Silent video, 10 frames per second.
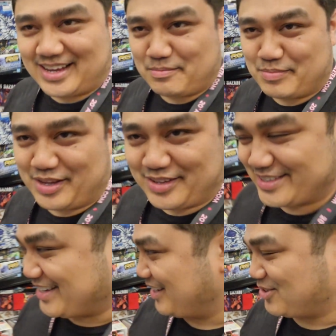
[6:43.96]
Bill
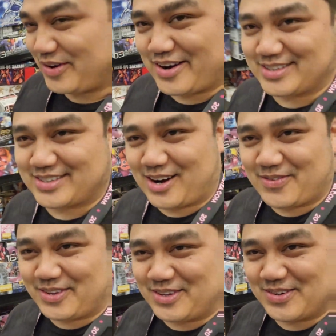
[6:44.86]
decided to wear his
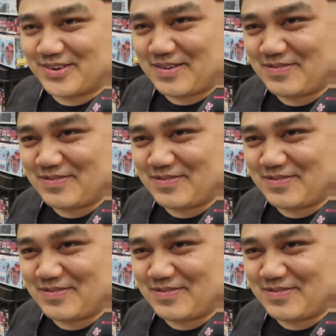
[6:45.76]
Garfield uniform.